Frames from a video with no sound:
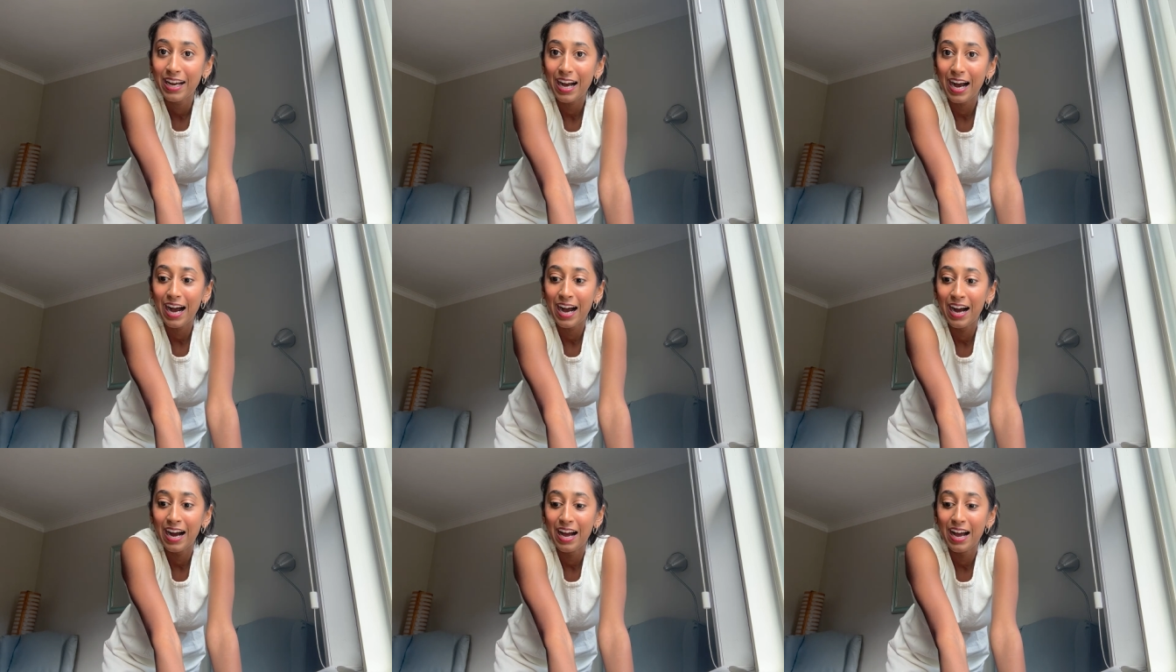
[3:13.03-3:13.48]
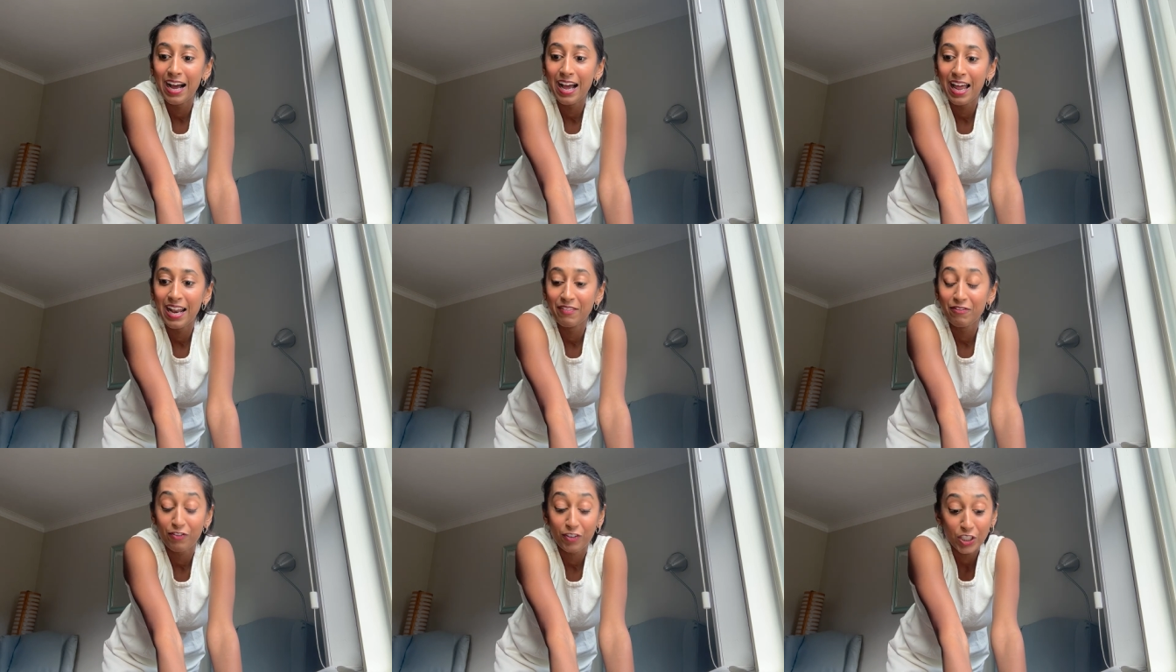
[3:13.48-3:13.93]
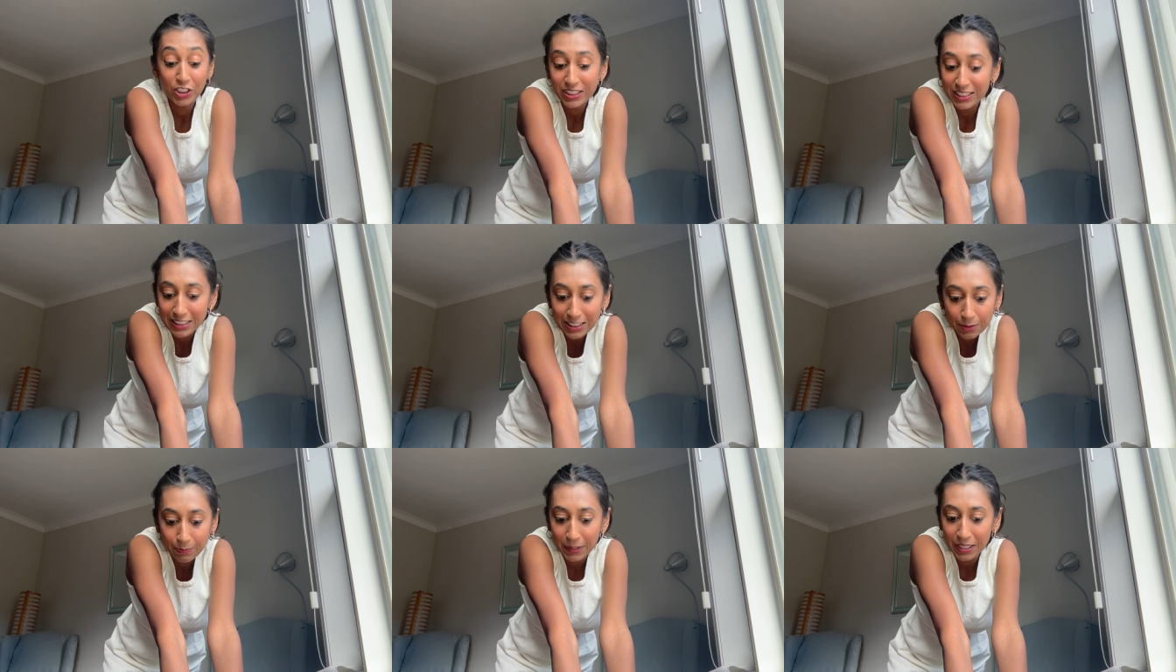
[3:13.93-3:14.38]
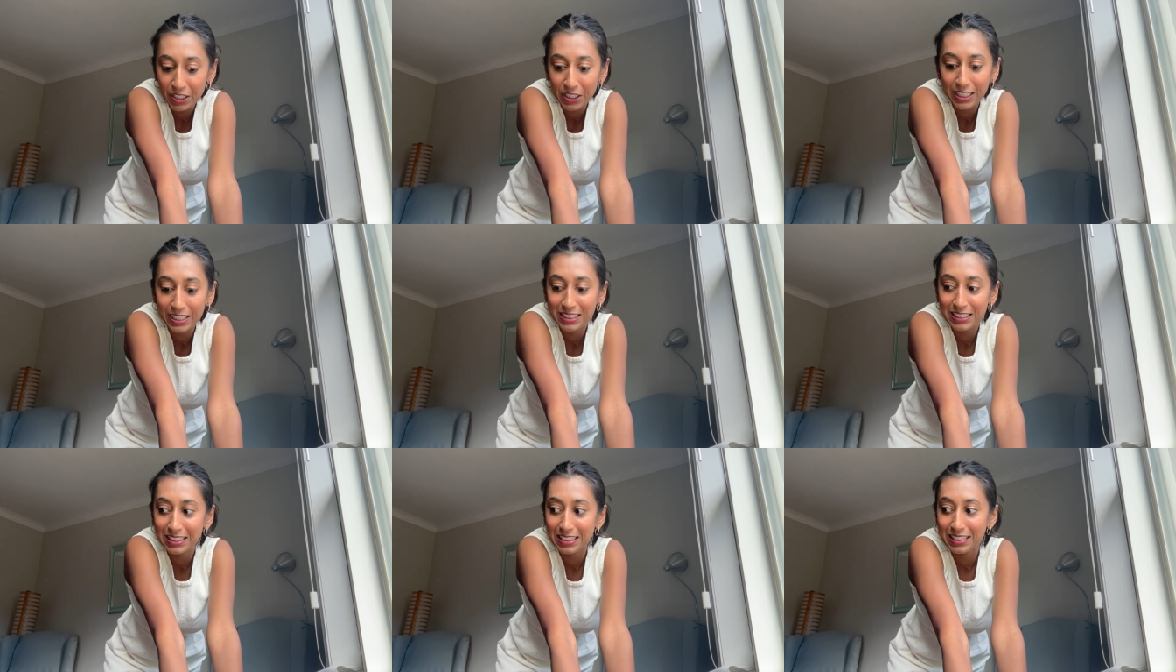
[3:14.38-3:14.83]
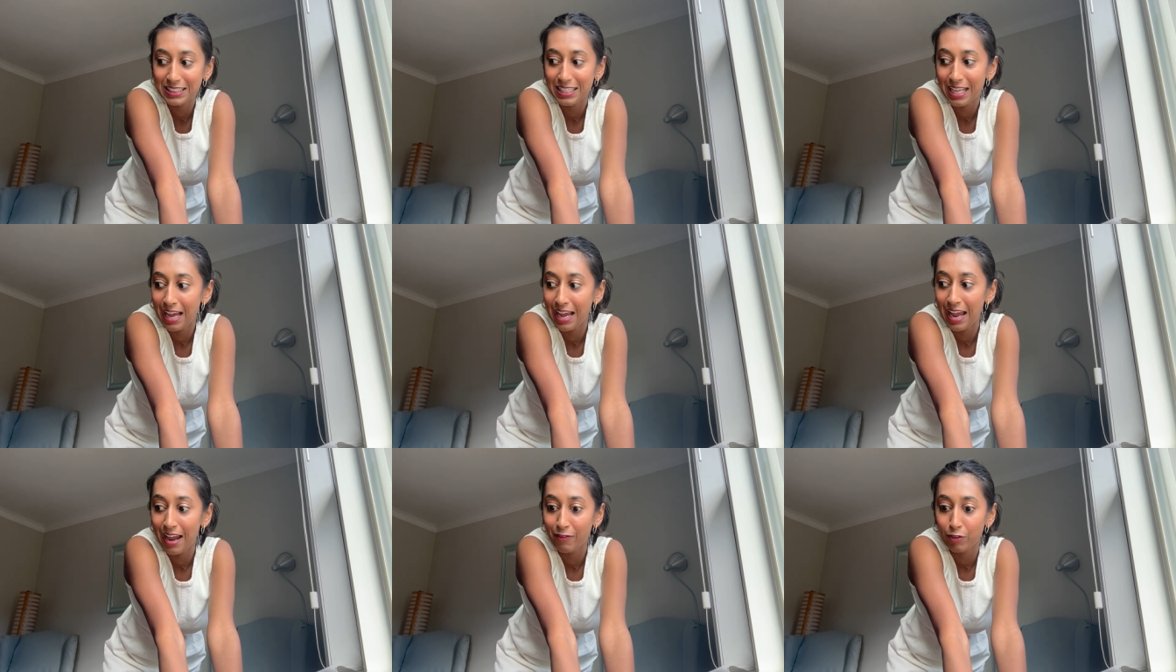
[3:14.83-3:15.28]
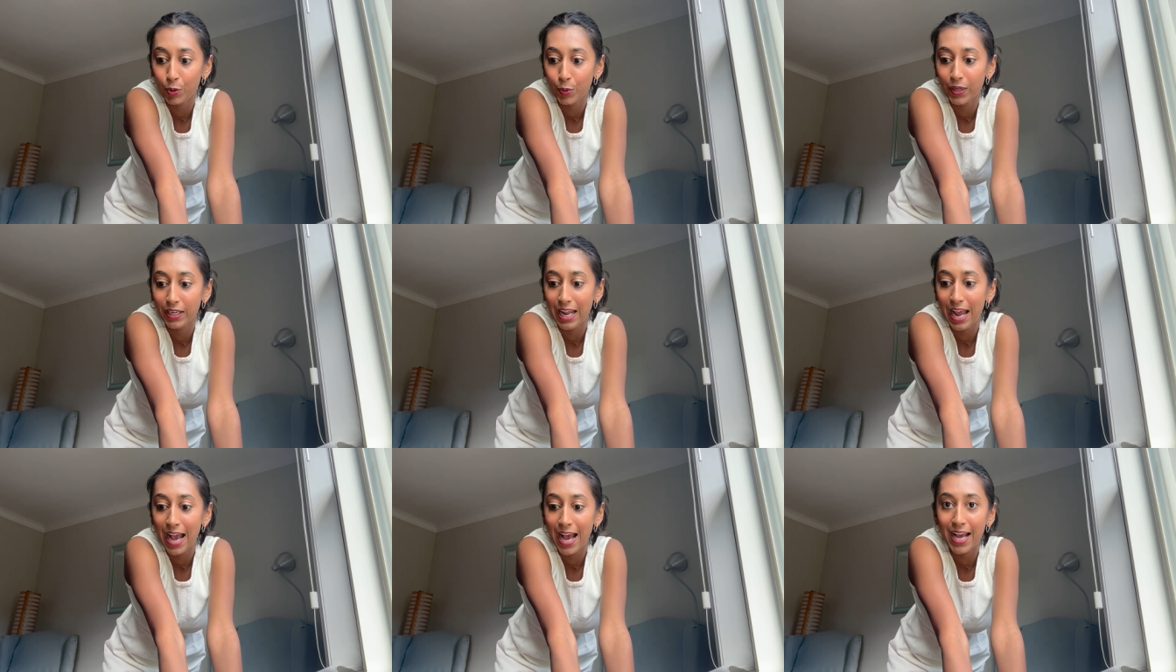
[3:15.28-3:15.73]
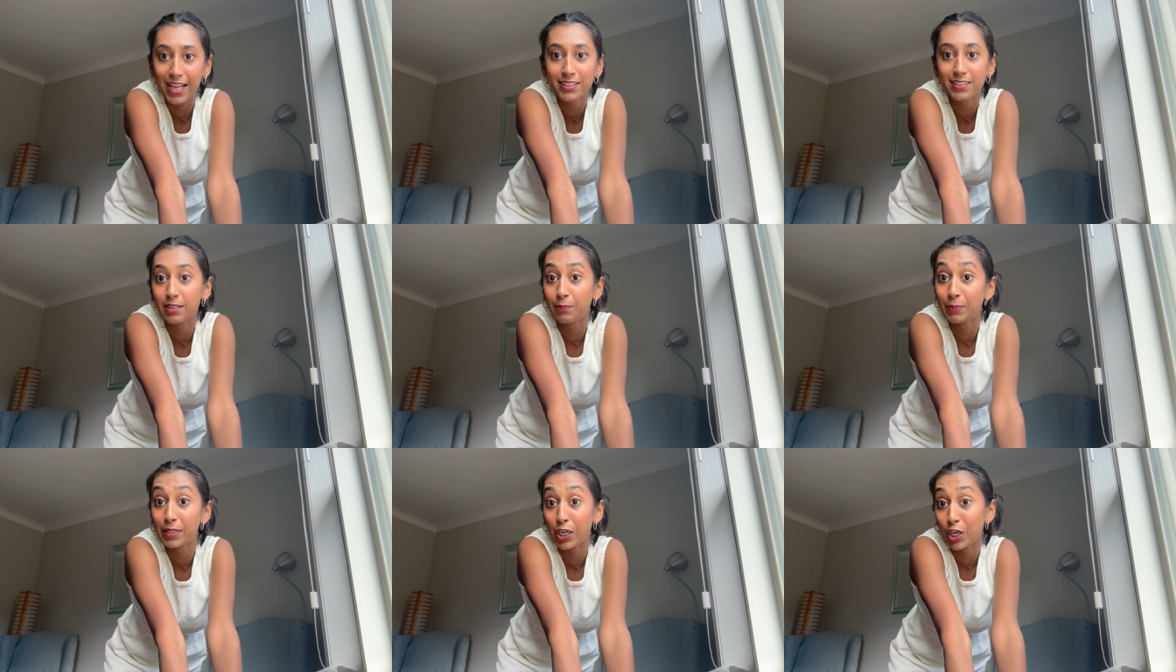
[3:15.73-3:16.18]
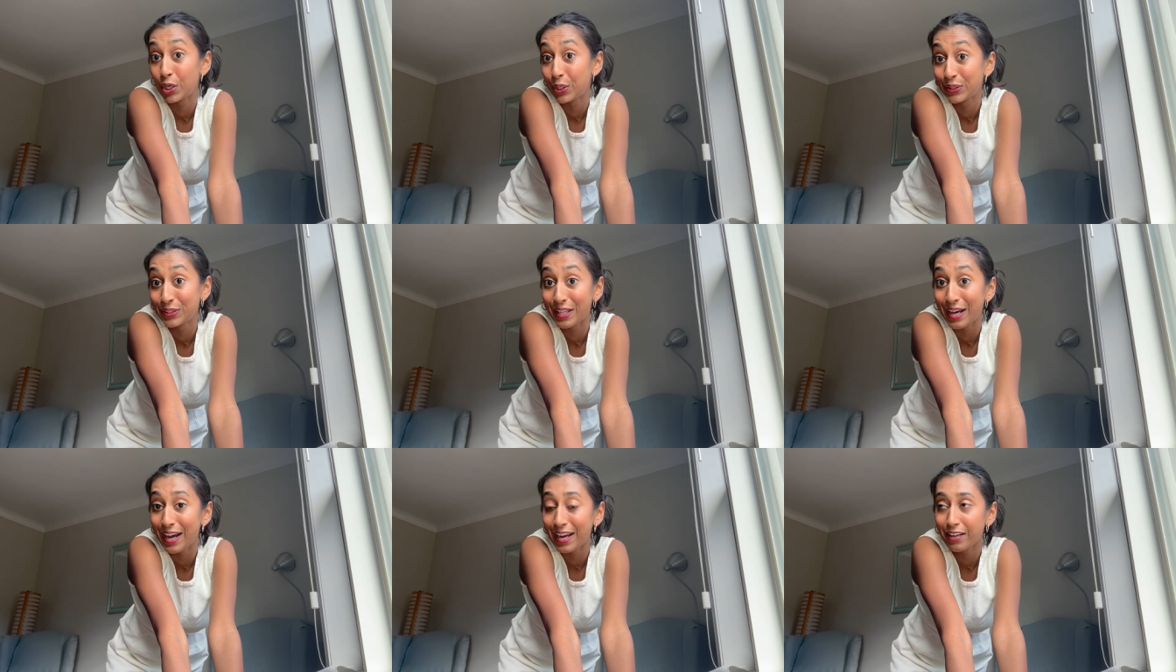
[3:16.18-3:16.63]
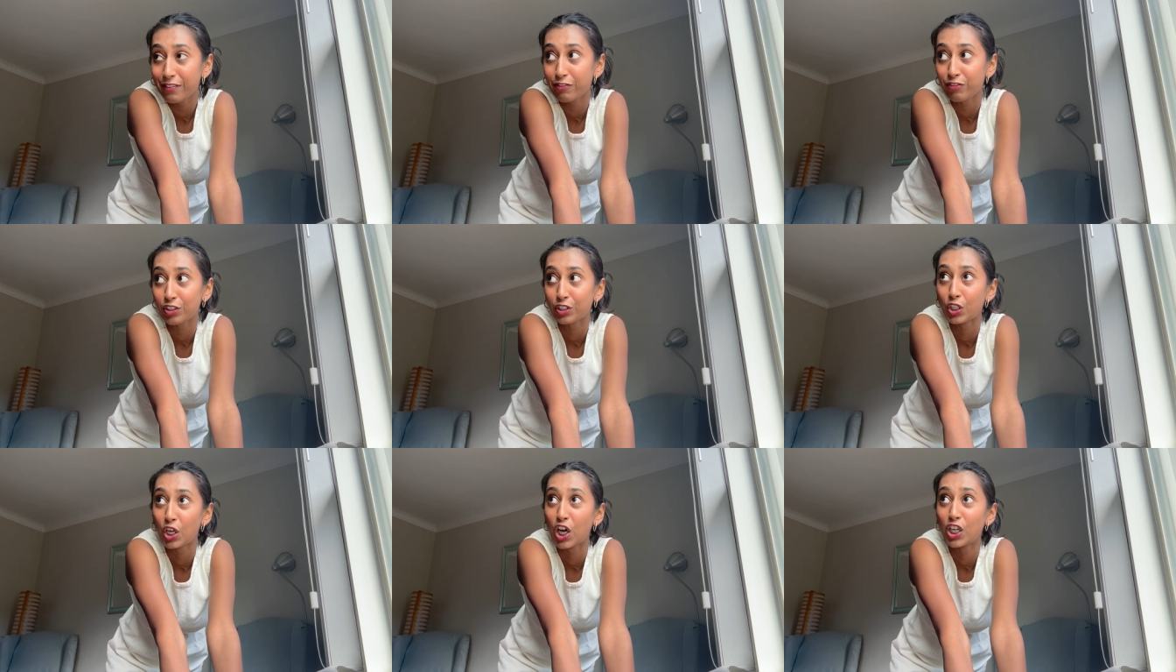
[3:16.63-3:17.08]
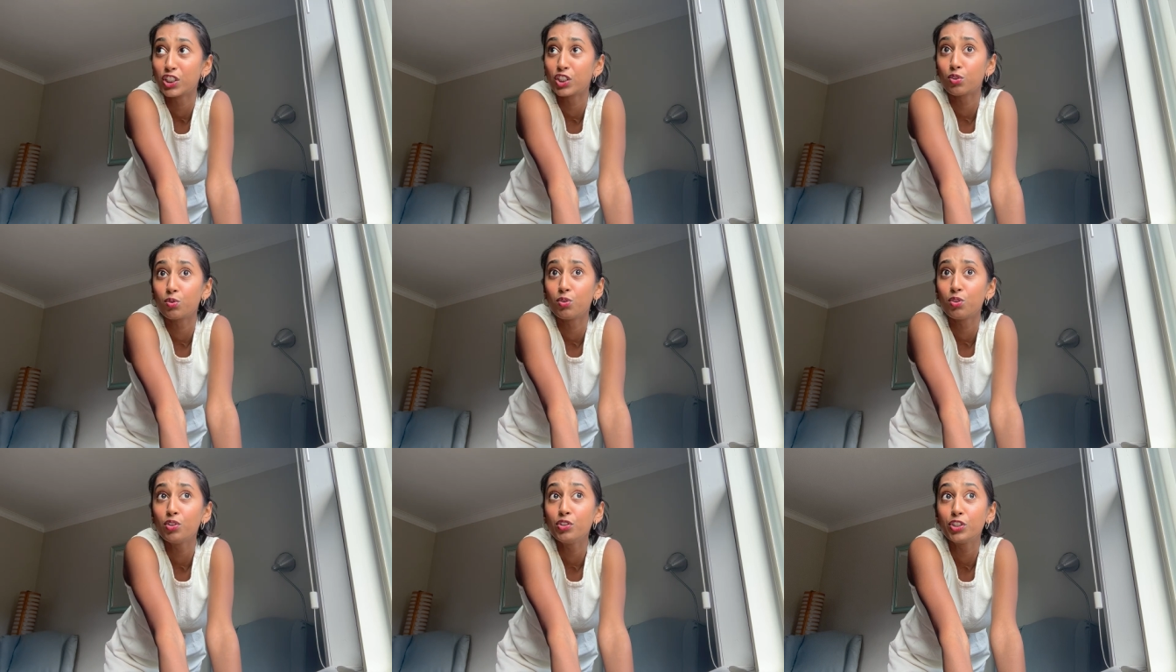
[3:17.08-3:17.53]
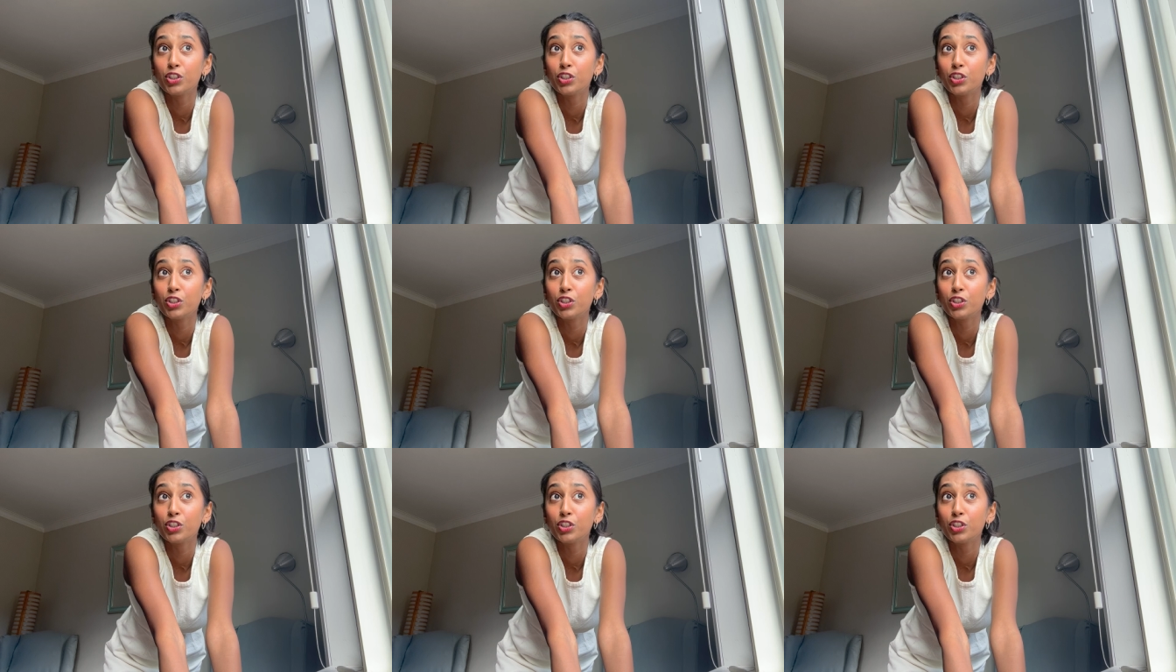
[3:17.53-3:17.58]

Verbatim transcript: uh, and first experience that everyone had to be online for law school.